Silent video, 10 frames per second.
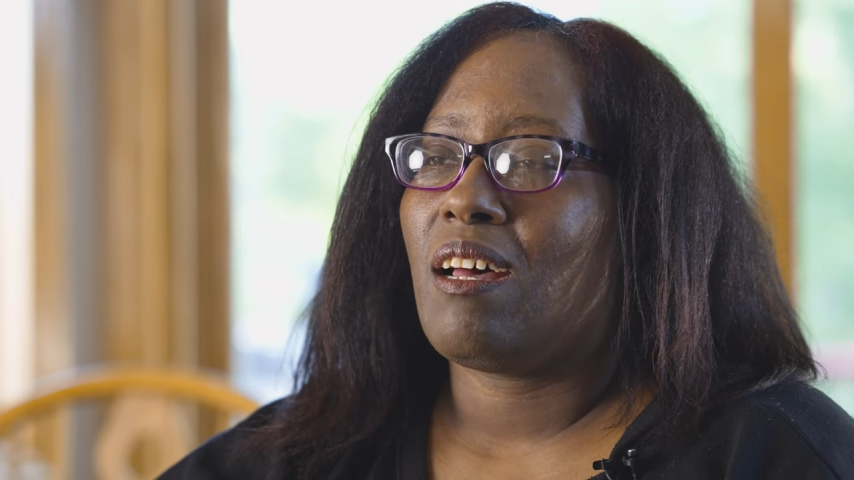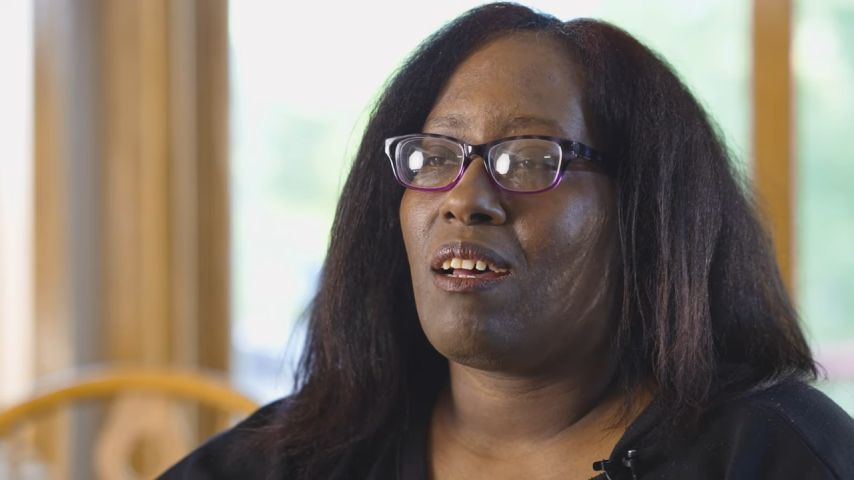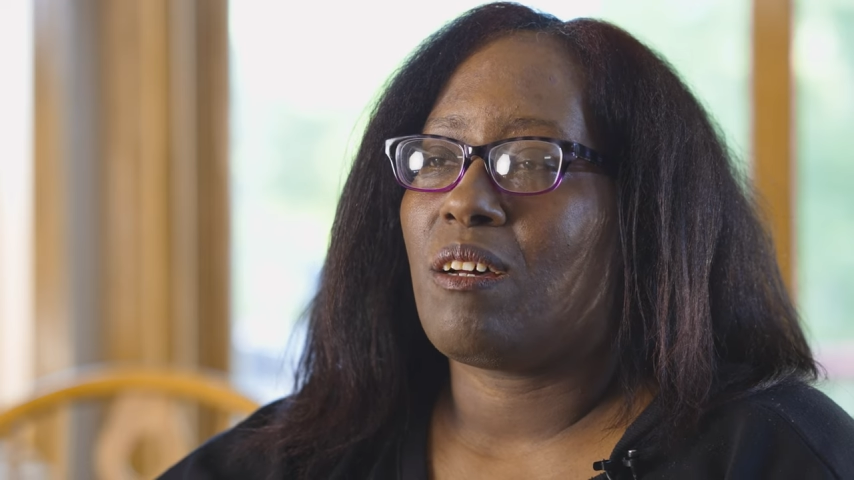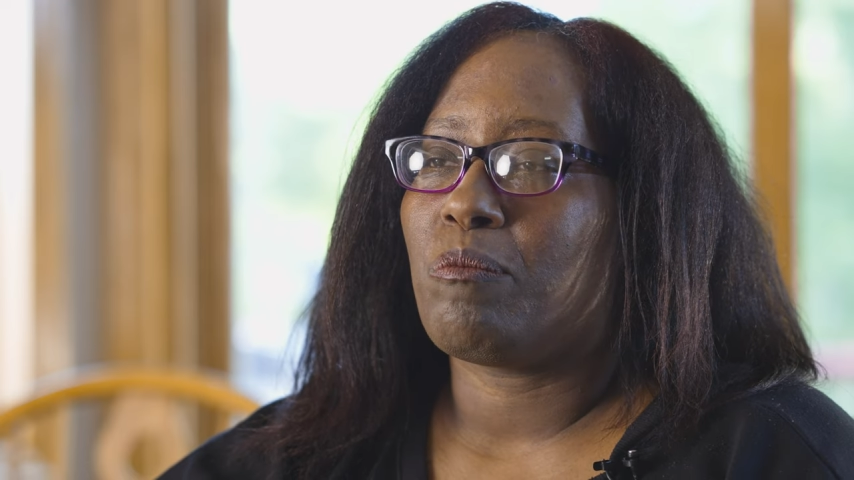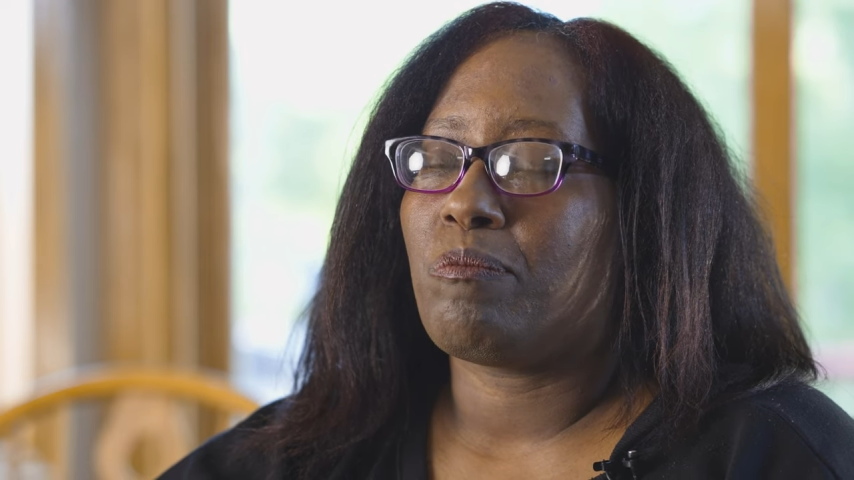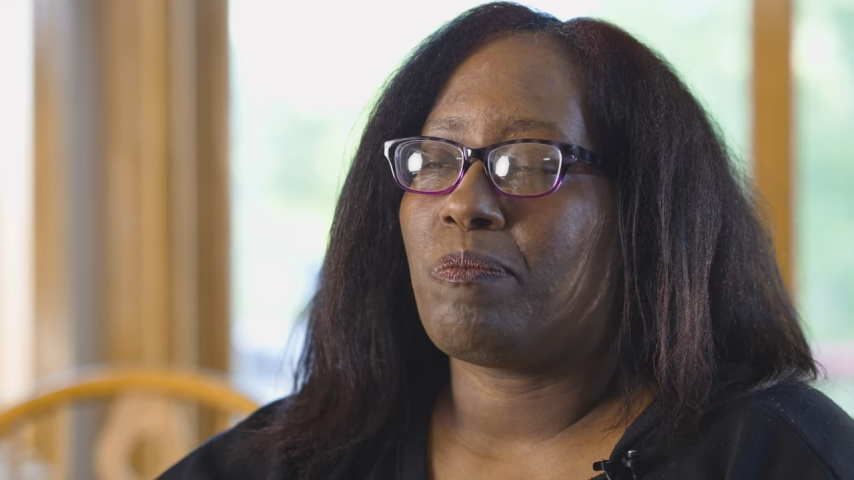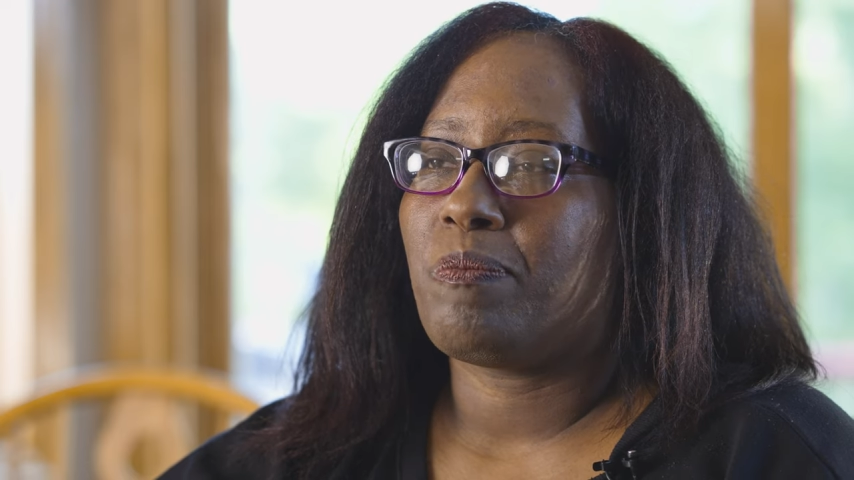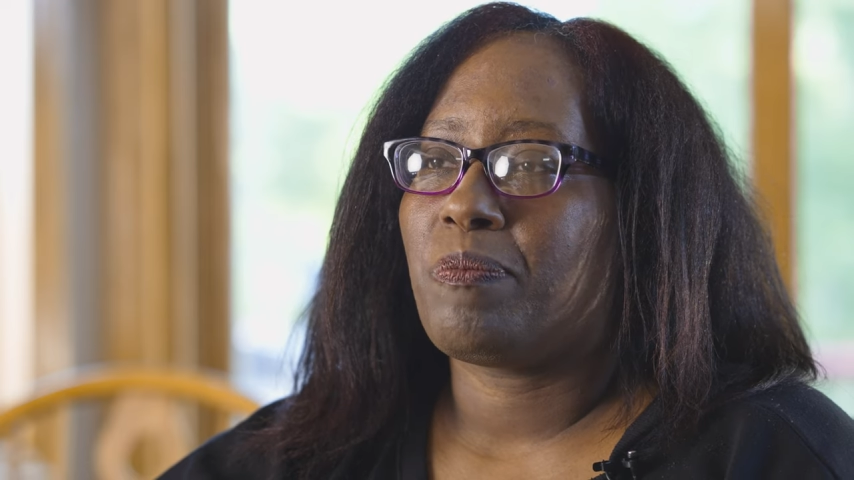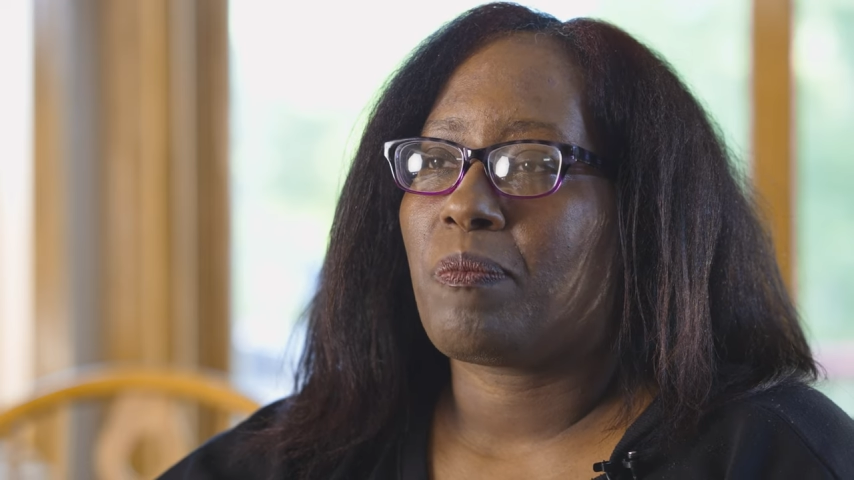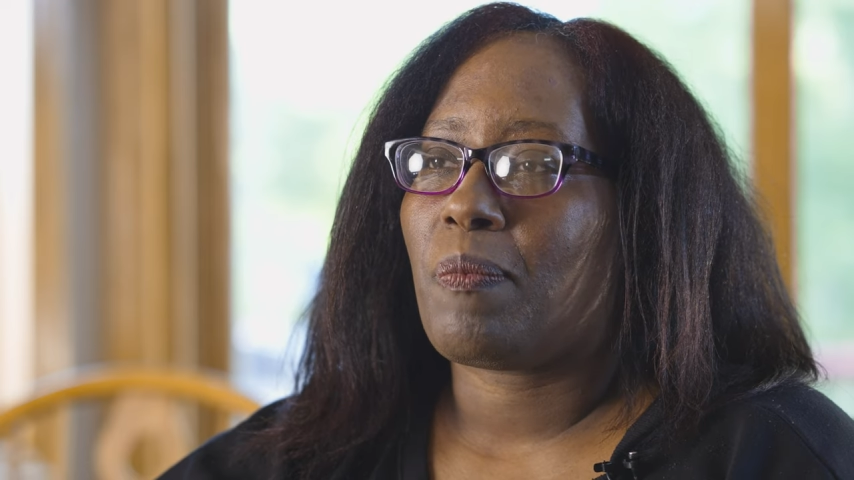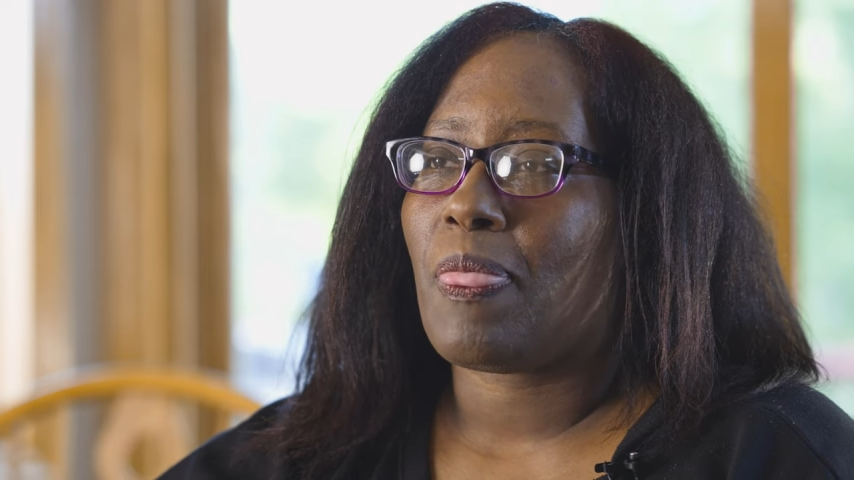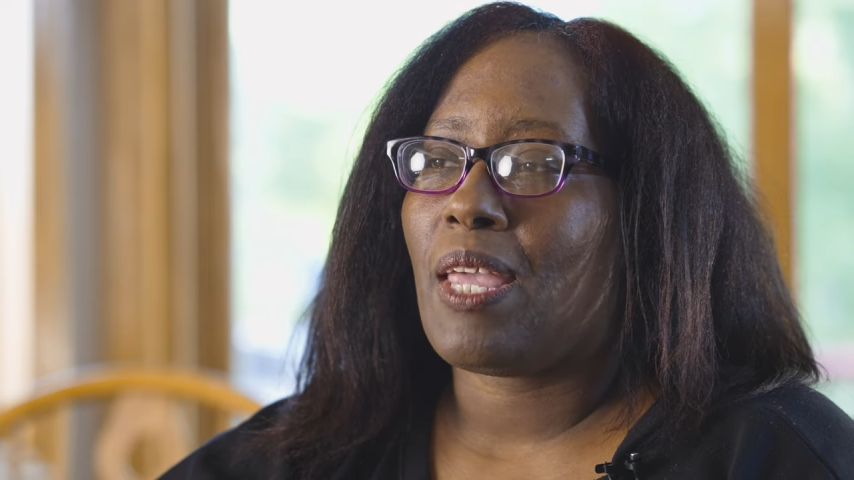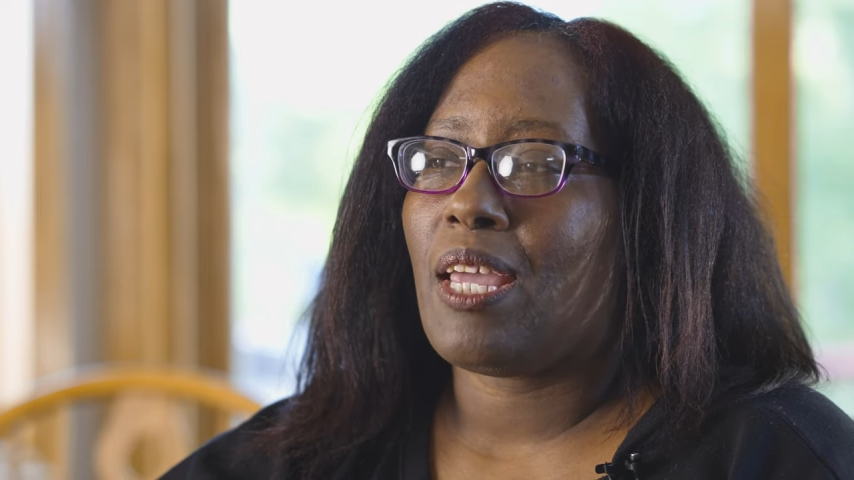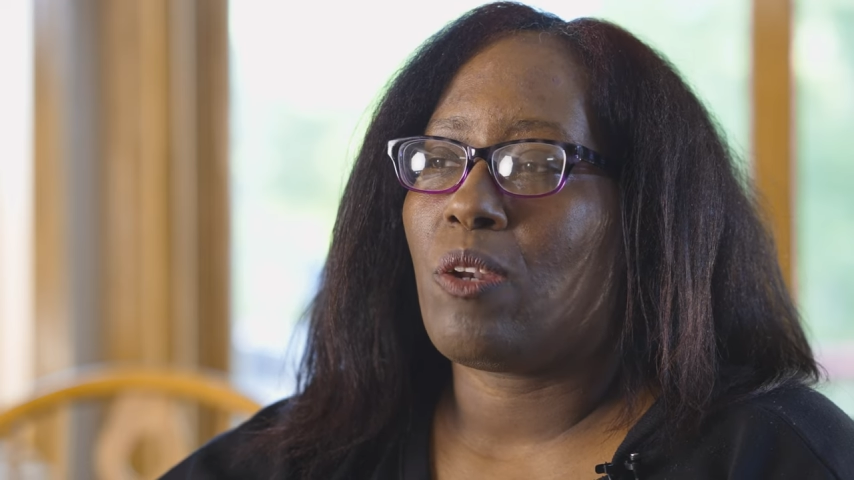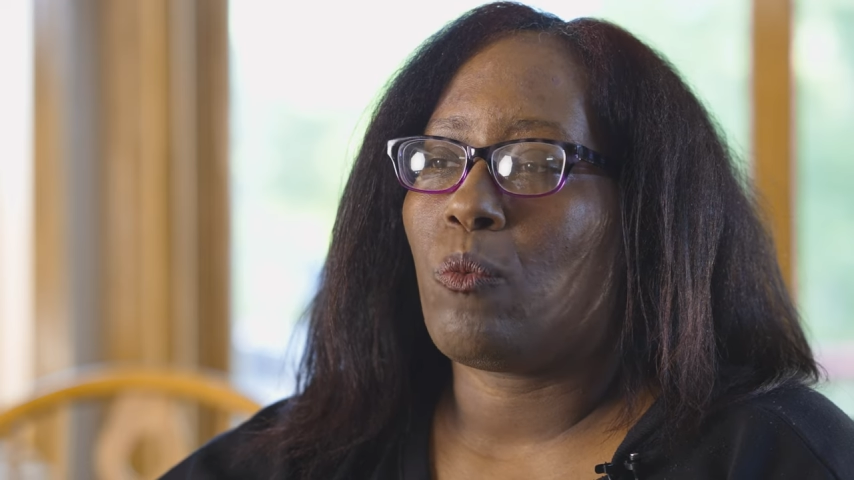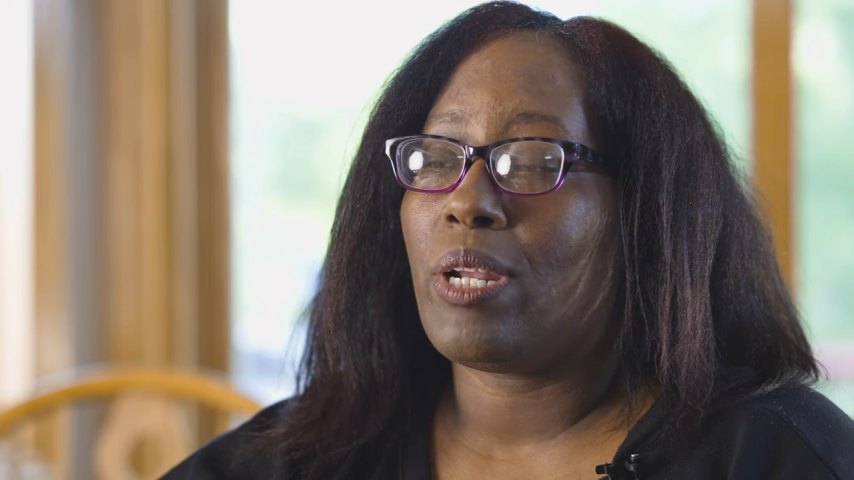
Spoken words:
and